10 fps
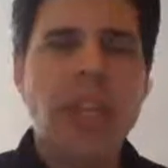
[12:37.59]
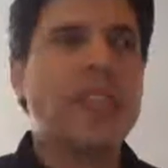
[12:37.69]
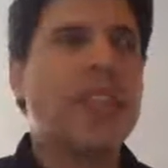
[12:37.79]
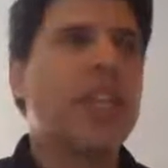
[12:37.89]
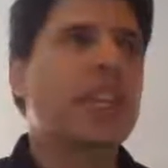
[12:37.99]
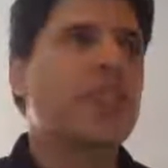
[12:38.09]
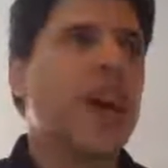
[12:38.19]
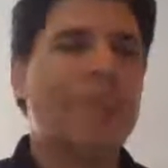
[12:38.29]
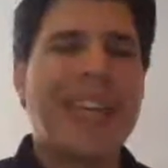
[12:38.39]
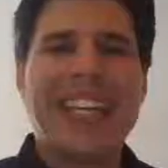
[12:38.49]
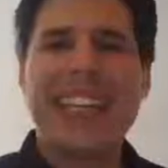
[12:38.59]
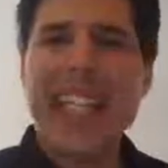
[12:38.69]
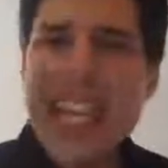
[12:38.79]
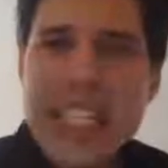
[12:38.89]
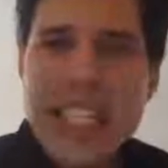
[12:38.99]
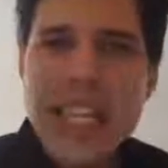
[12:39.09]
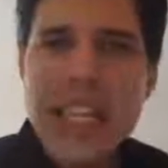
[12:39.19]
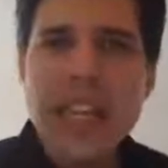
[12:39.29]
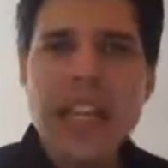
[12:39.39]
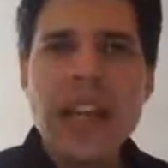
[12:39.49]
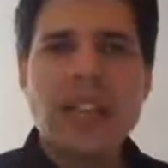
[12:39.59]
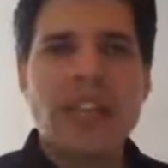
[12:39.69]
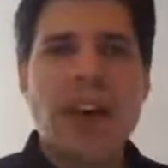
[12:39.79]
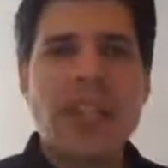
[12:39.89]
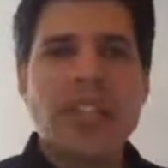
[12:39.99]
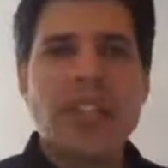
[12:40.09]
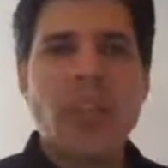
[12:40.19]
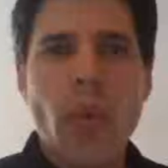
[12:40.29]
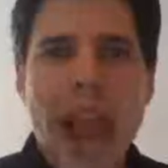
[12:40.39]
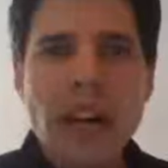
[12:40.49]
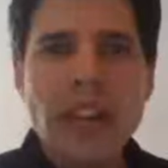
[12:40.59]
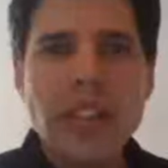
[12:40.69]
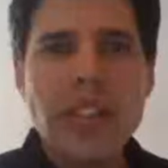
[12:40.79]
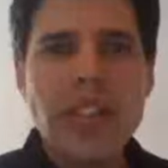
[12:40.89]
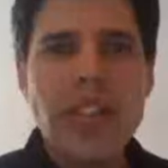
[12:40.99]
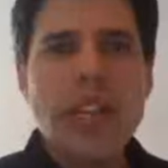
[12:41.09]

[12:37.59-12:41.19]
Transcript: We know that kids are not being lazy. They're not messing around.